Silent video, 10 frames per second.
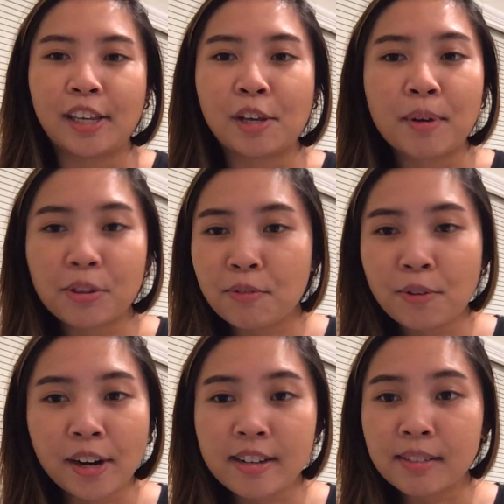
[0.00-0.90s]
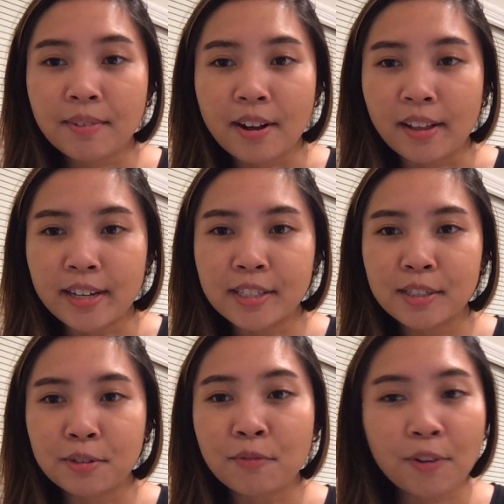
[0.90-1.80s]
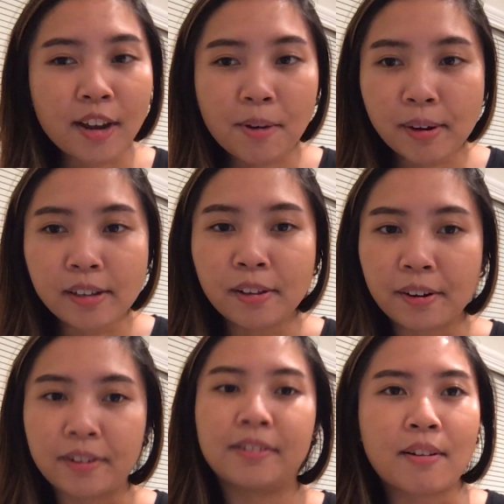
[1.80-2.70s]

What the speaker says: You went through 4 years of college, don't forget what you learned.